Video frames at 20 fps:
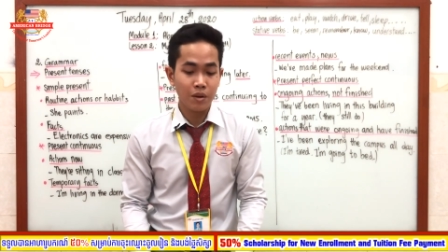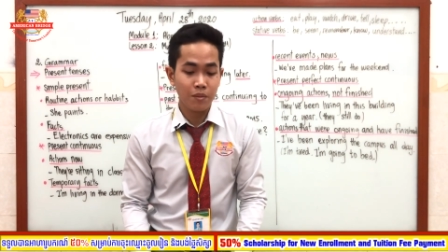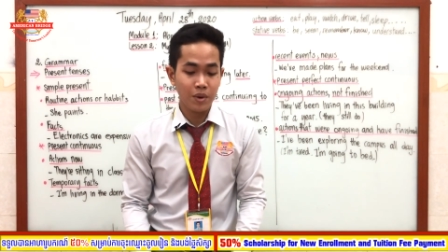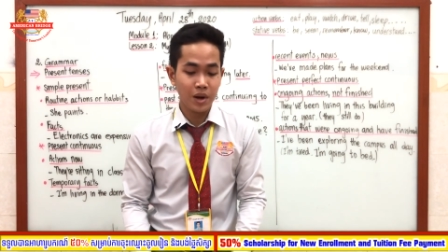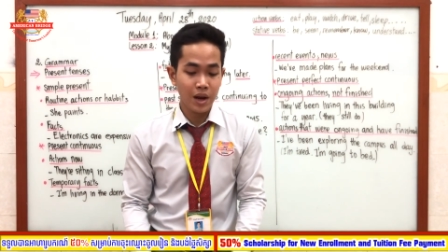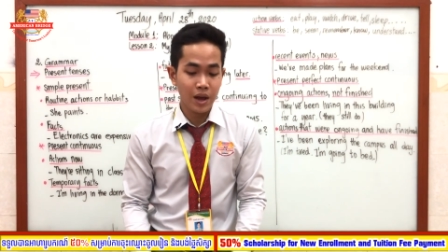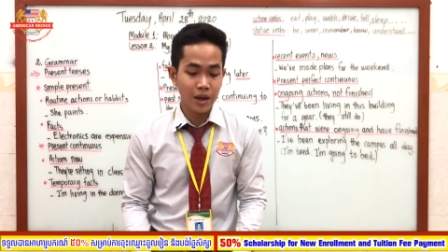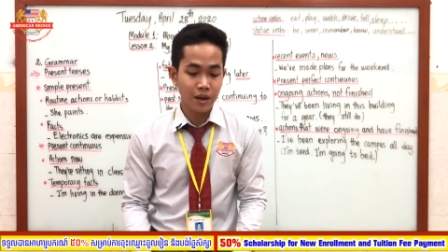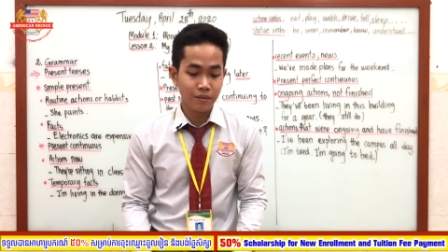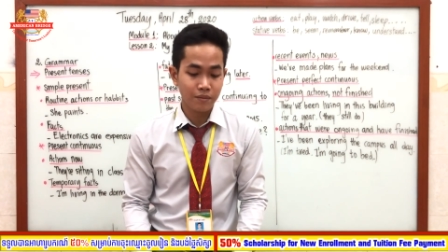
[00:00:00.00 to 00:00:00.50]
I
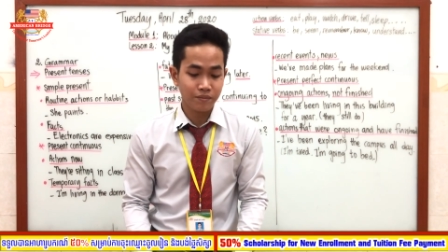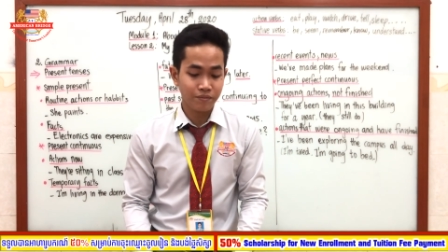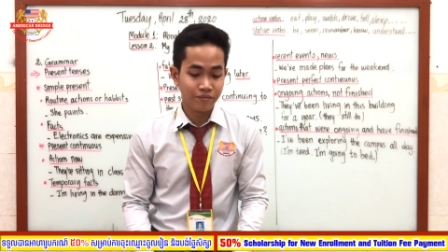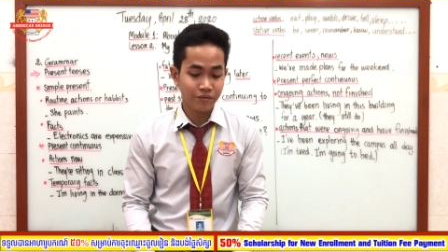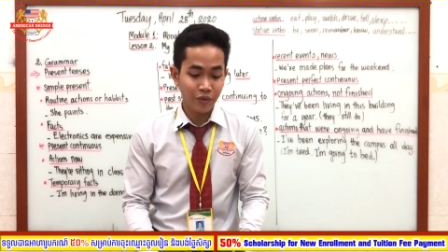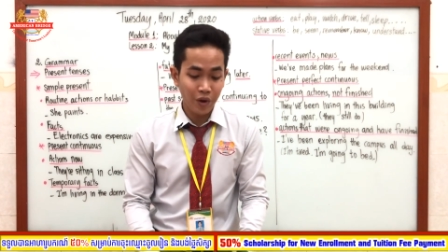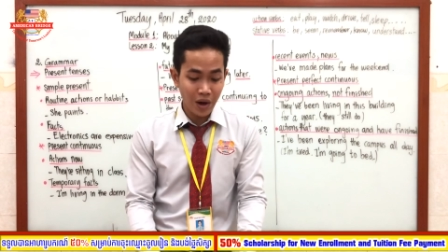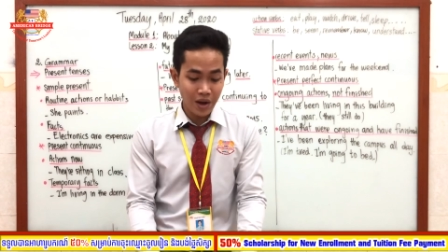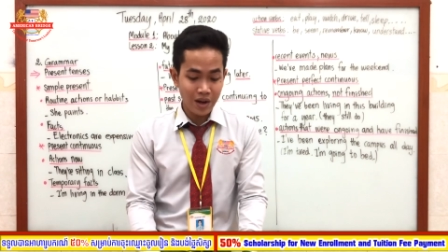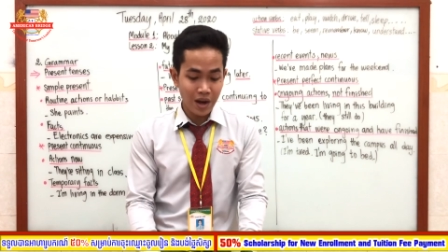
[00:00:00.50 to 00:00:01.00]
mean,
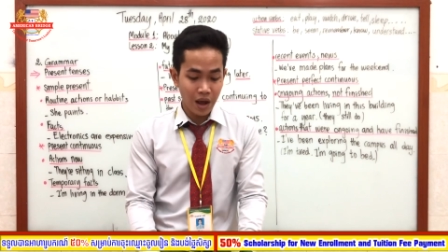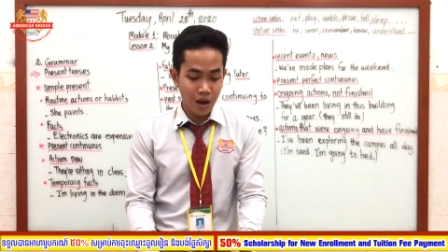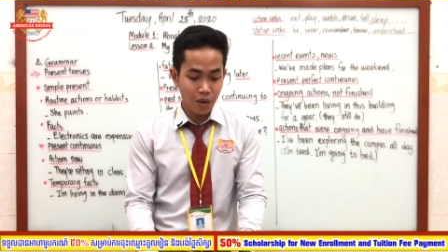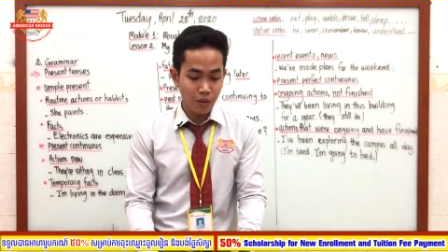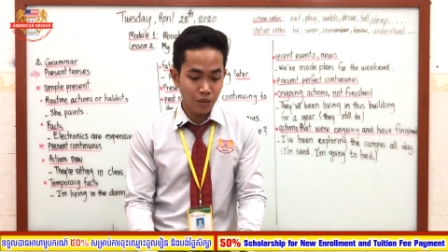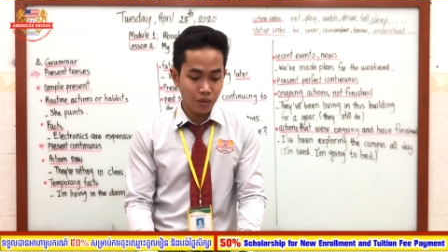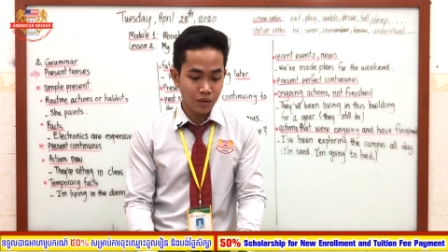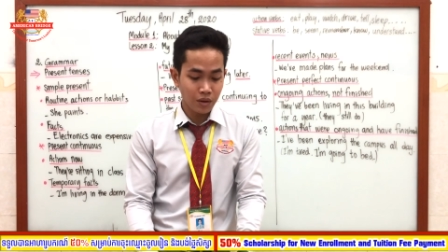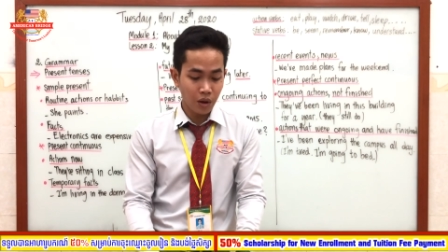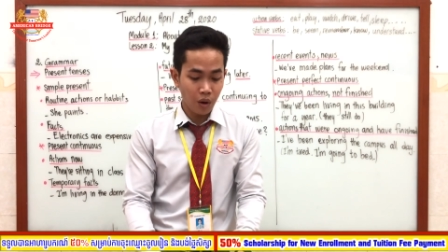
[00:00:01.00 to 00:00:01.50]
like right
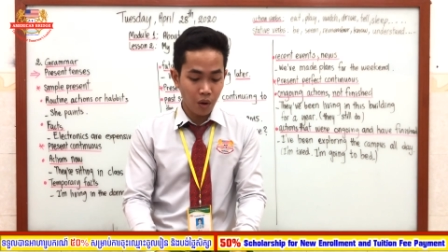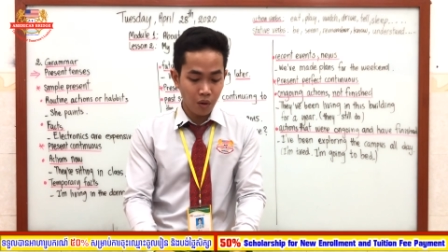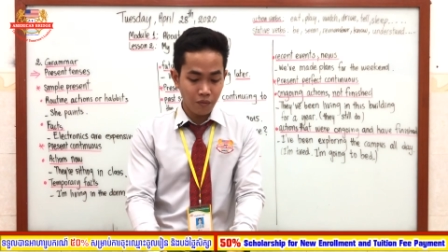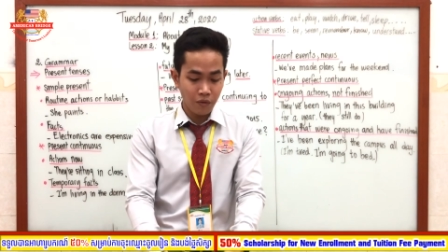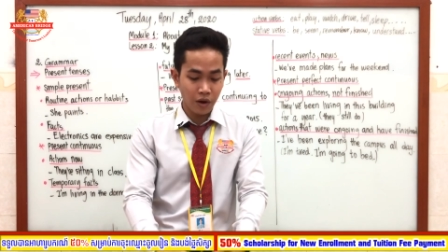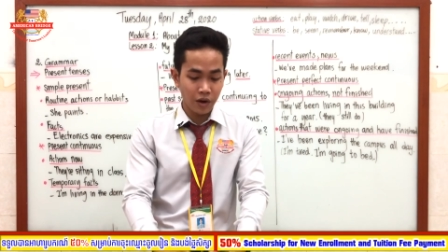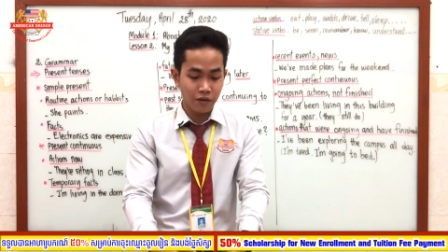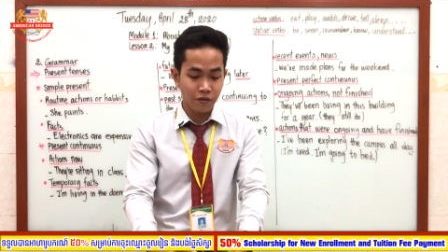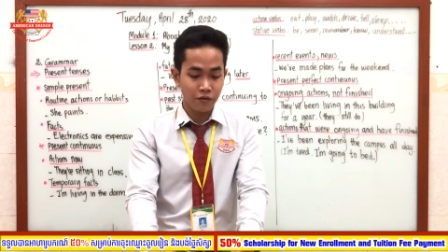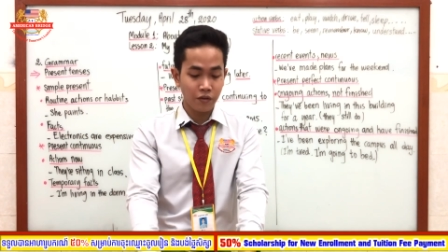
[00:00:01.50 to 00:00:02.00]
now the
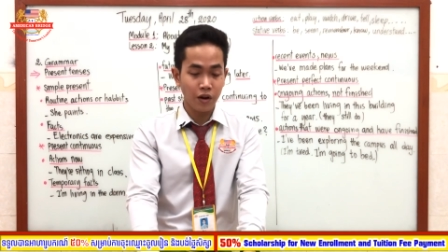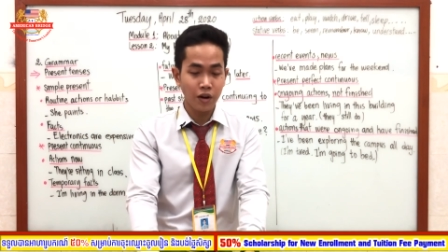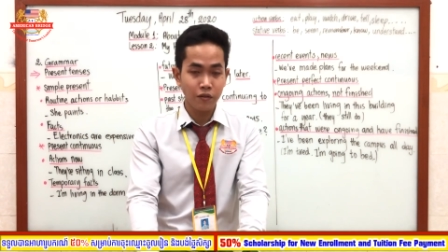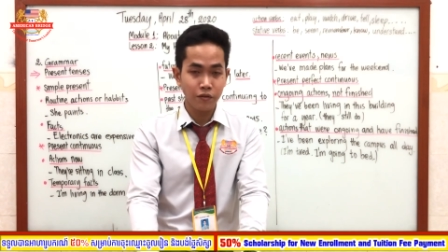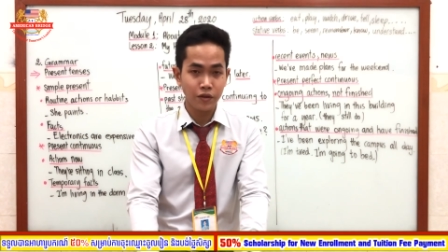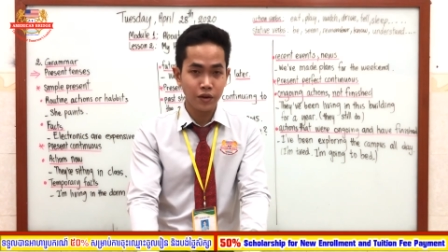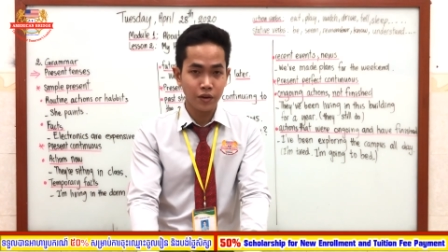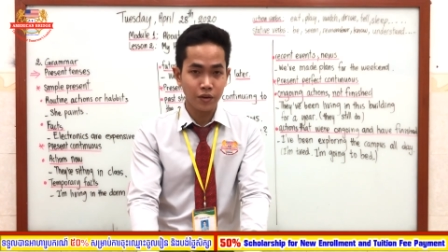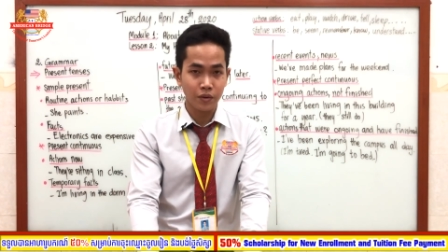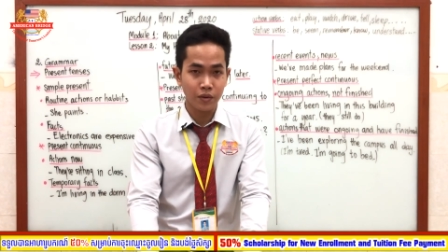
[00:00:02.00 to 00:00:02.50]
homework in front
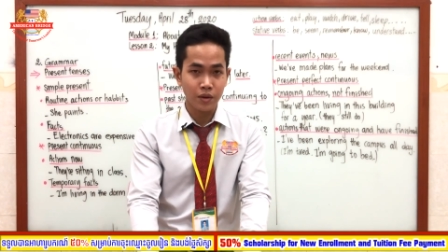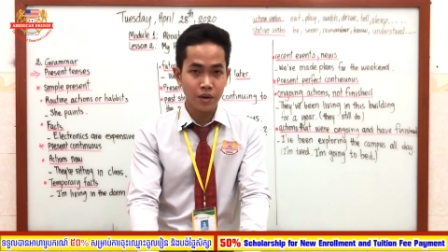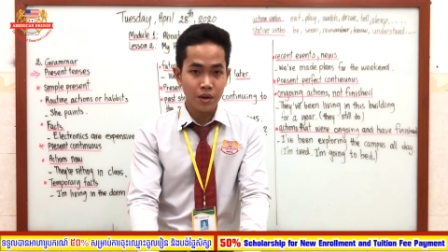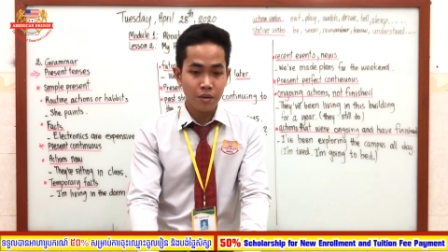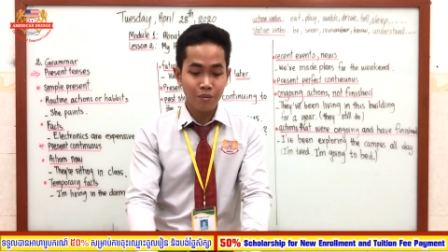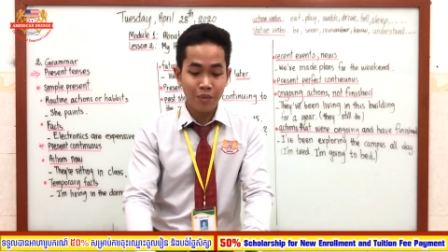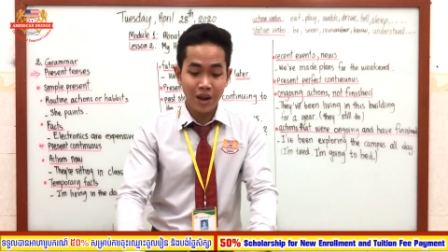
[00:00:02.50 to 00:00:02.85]
of you,